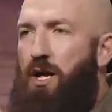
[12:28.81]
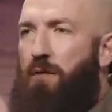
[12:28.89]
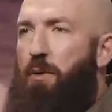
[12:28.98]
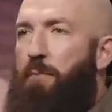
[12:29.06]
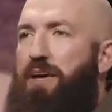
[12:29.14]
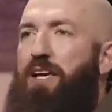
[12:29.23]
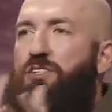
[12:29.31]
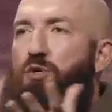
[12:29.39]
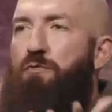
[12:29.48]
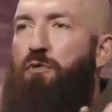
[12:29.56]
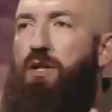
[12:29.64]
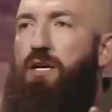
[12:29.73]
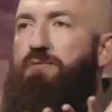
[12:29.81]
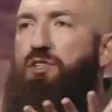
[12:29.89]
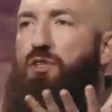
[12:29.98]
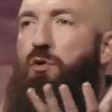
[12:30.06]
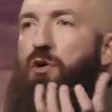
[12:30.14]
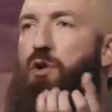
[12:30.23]
but because you've lived
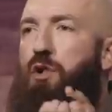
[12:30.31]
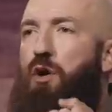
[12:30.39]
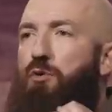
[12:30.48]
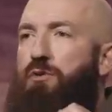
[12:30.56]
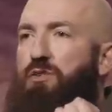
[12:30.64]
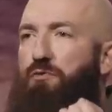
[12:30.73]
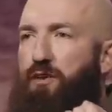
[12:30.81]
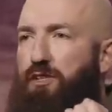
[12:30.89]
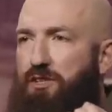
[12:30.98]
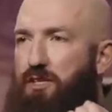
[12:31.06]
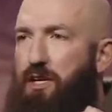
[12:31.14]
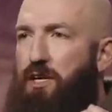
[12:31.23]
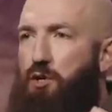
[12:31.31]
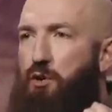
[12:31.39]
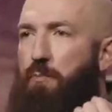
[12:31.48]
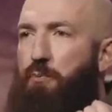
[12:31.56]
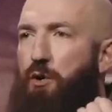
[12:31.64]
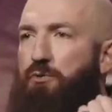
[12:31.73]
so close fisted in your
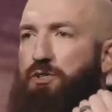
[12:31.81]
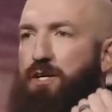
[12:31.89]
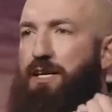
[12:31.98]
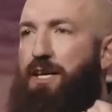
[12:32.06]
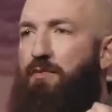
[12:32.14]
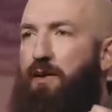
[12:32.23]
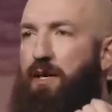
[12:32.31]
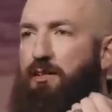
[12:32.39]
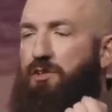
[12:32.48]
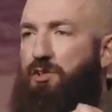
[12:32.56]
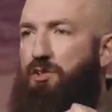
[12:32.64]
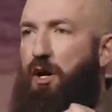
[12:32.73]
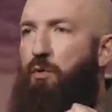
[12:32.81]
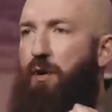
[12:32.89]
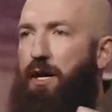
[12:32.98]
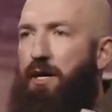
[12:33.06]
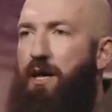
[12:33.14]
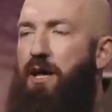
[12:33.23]
approach to giving and sowing,